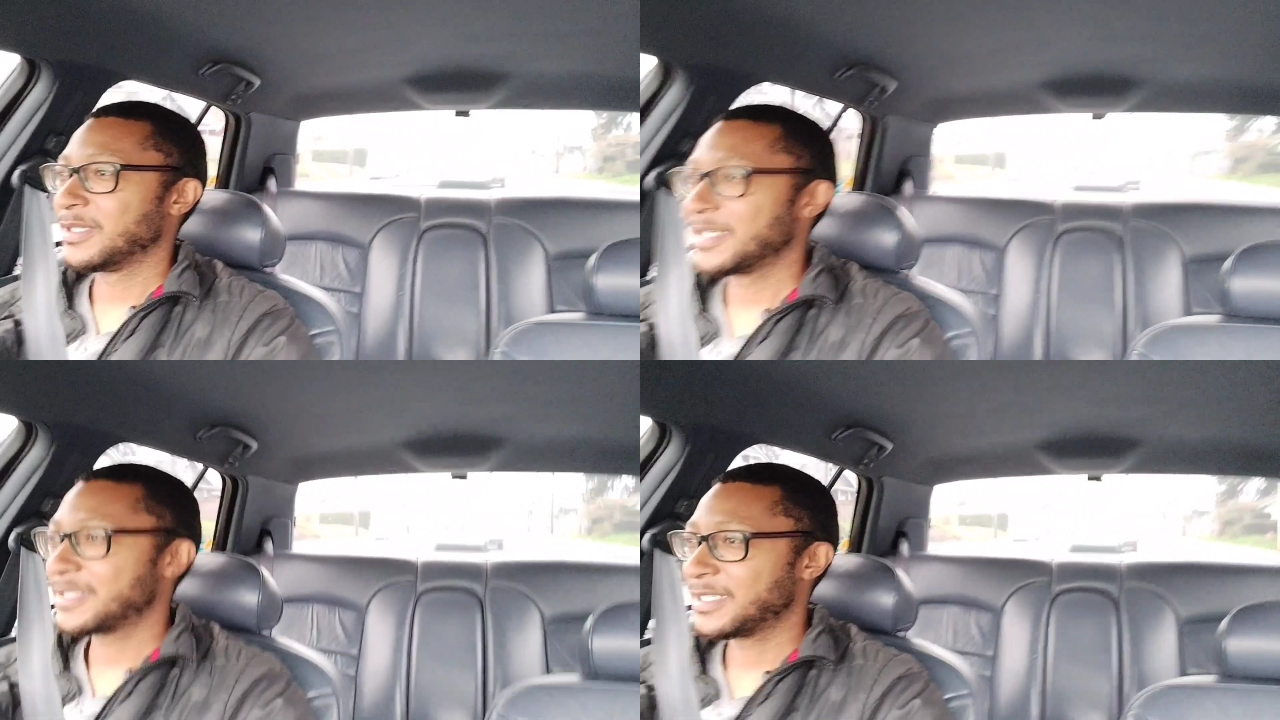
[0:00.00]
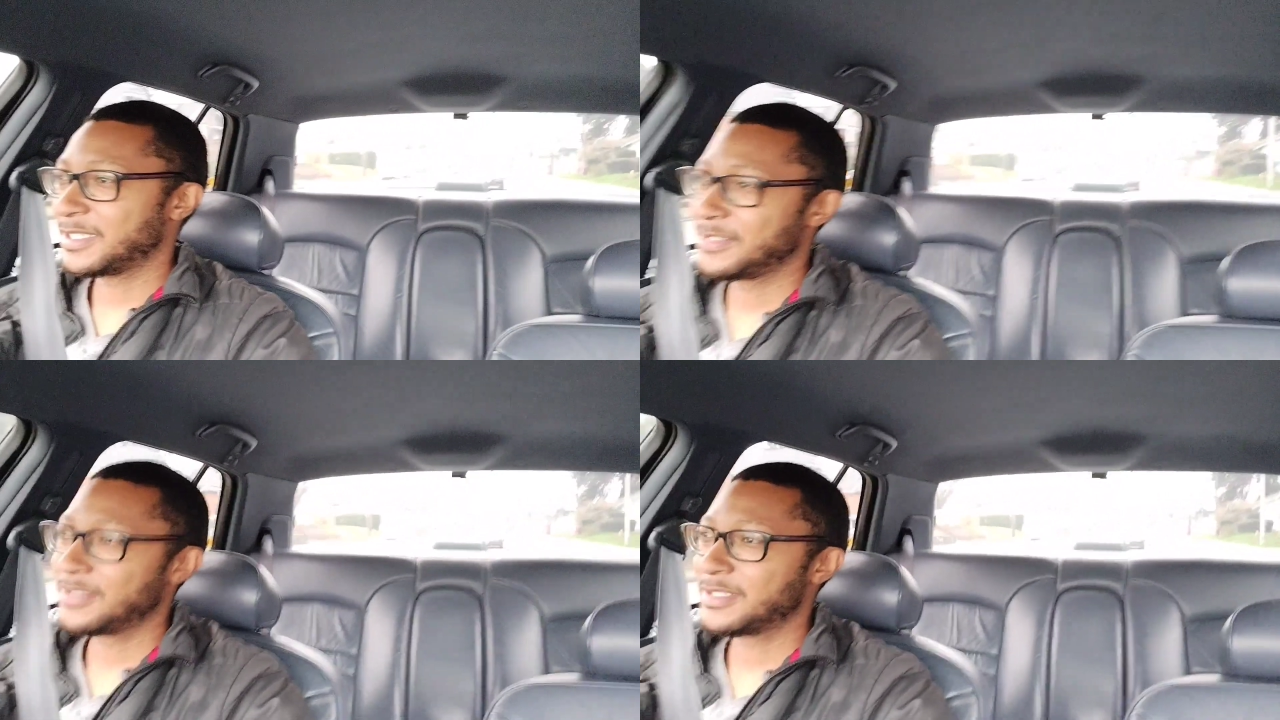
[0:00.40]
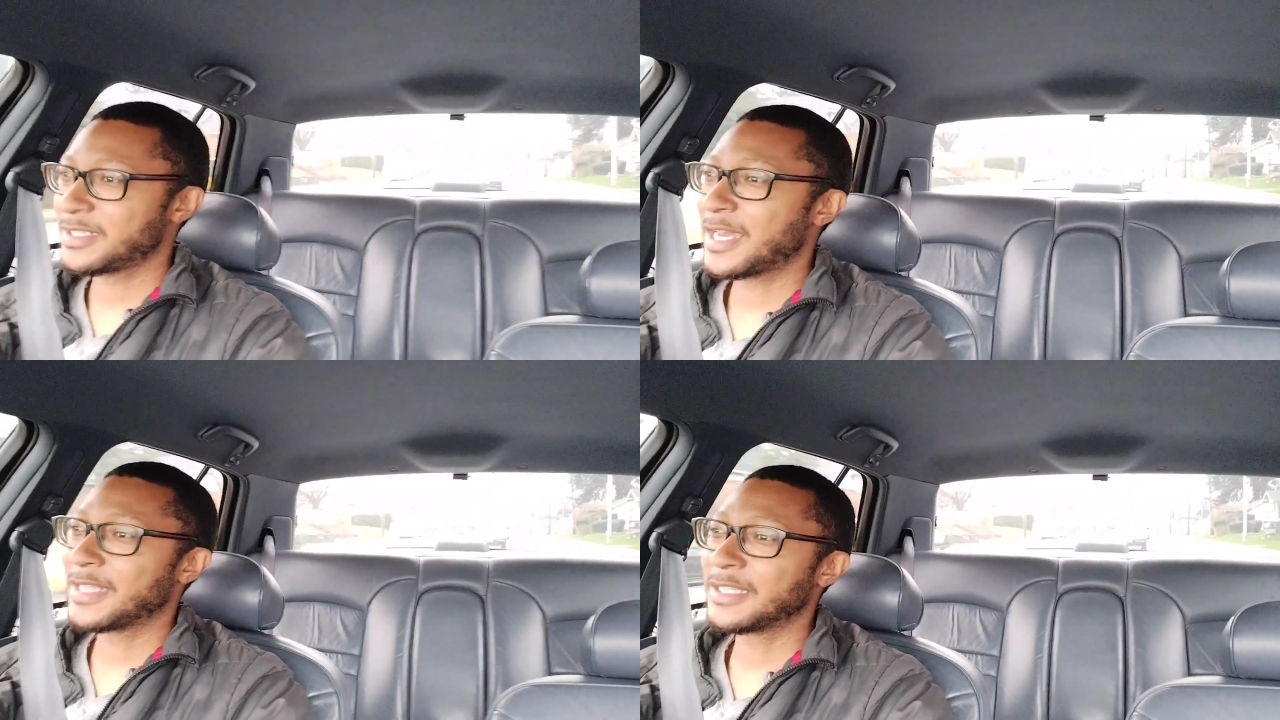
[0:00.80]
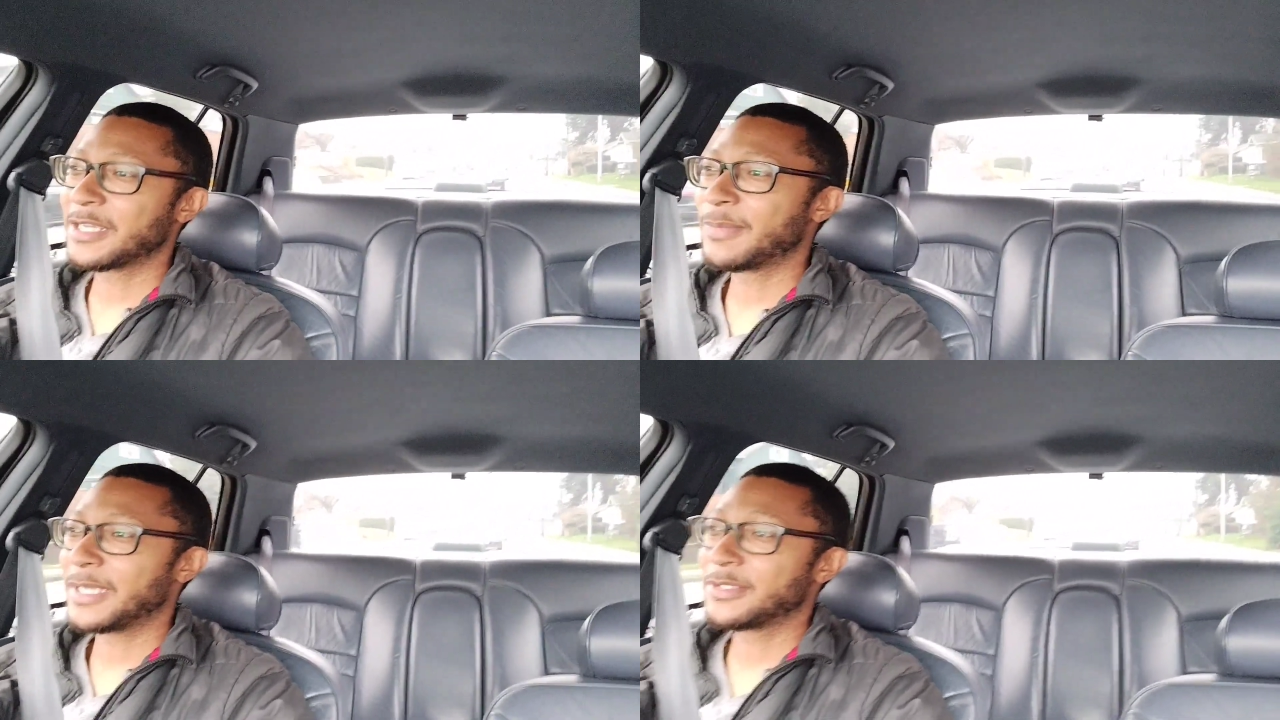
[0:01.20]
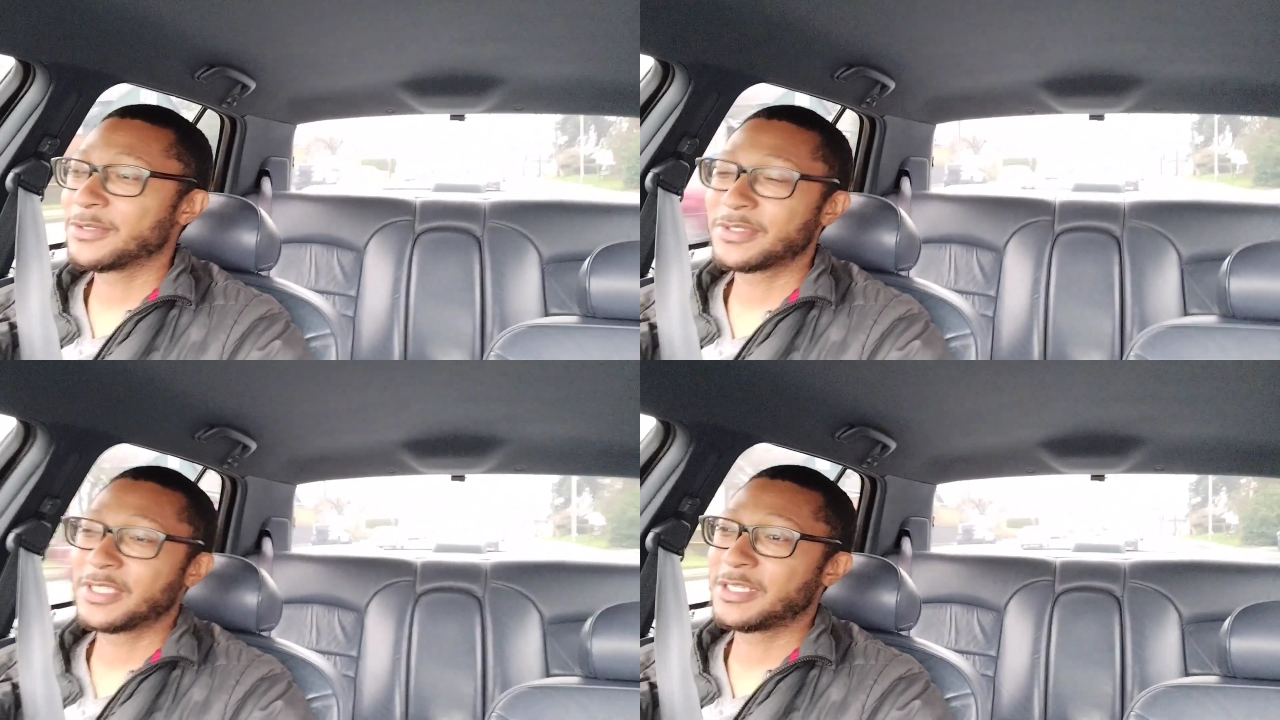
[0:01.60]
like I say, you just got to think about
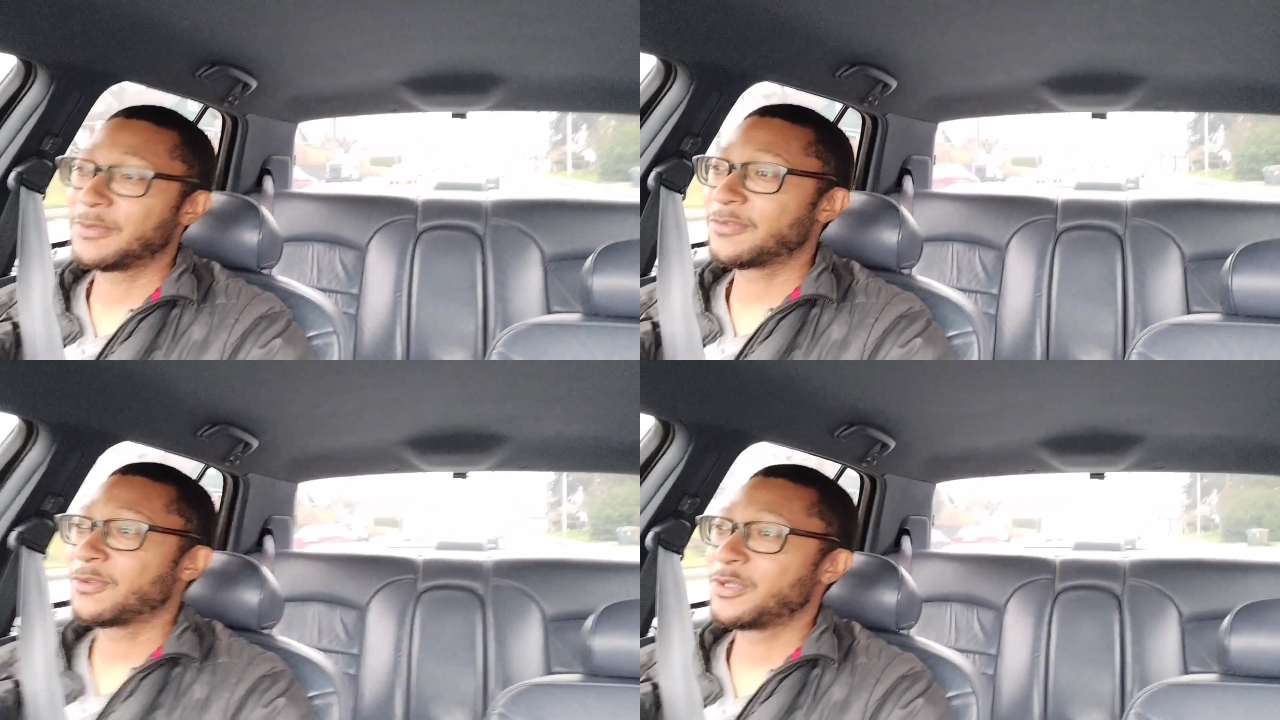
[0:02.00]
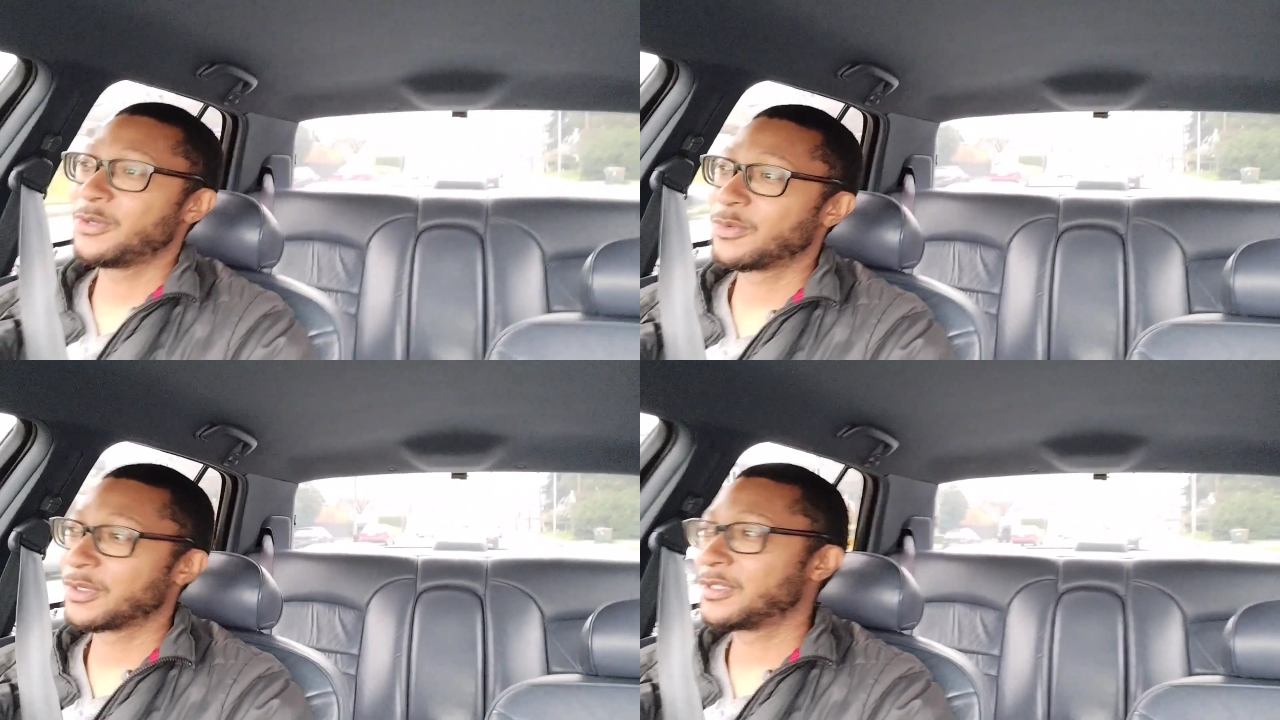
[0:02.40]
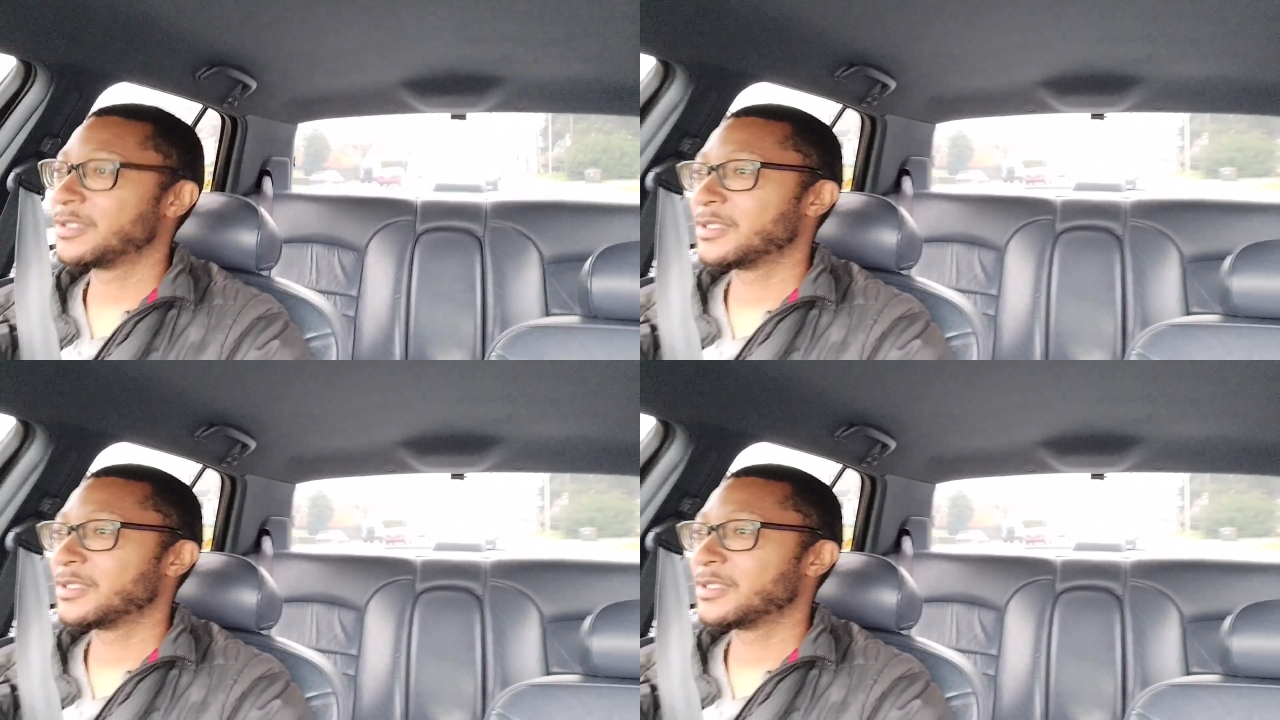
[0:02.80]
those things before you want